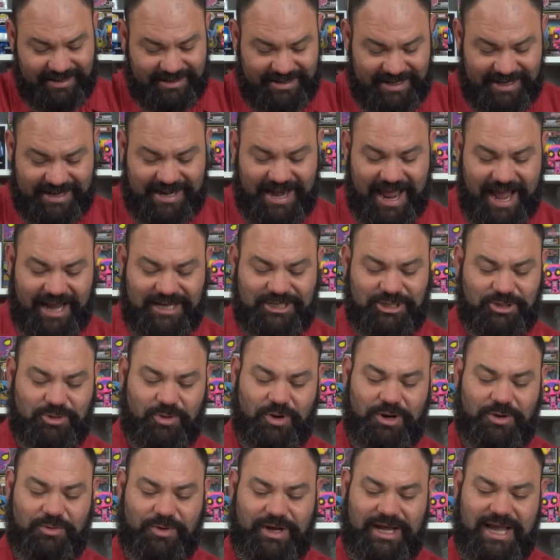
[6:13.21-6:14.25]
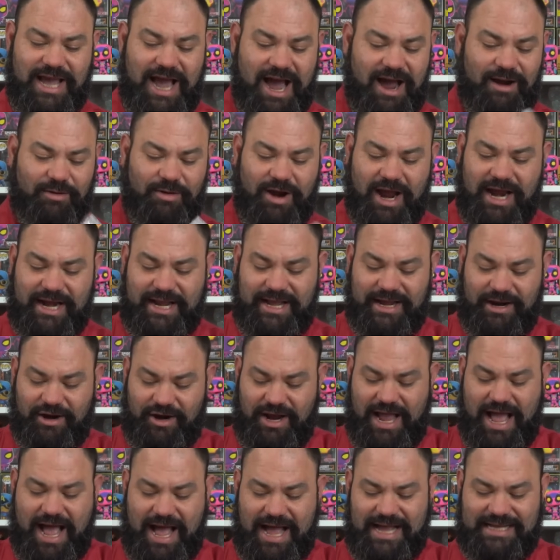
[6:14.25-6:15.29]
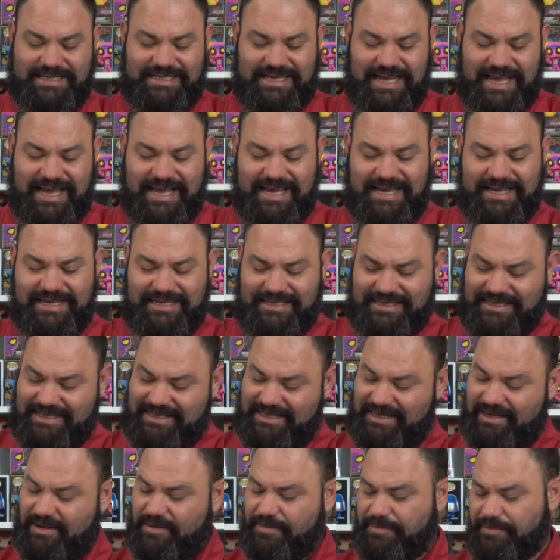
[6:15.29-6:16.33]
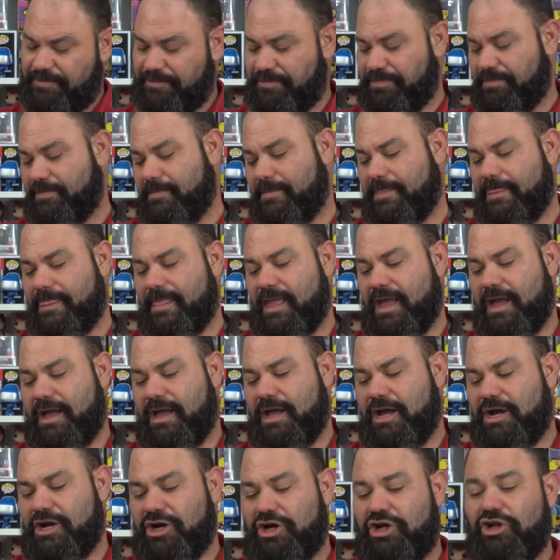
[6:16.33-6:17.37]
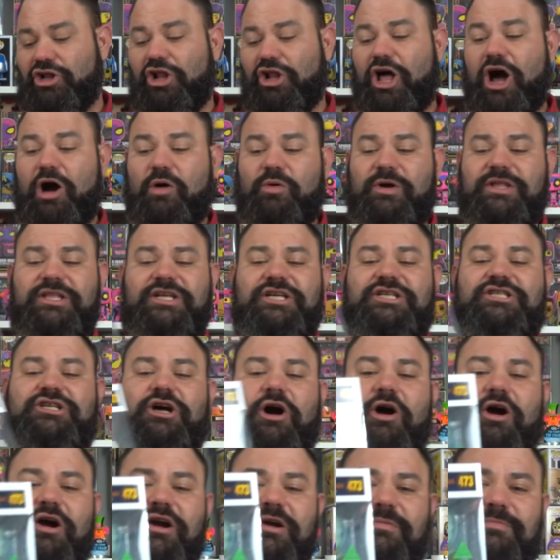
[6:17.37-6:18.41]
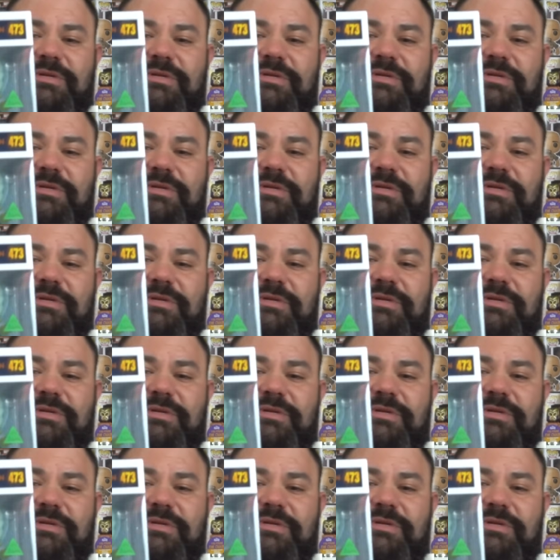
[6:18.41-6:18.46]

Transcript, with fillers: The next one we got right here, guys, is Glow-in-the-Dark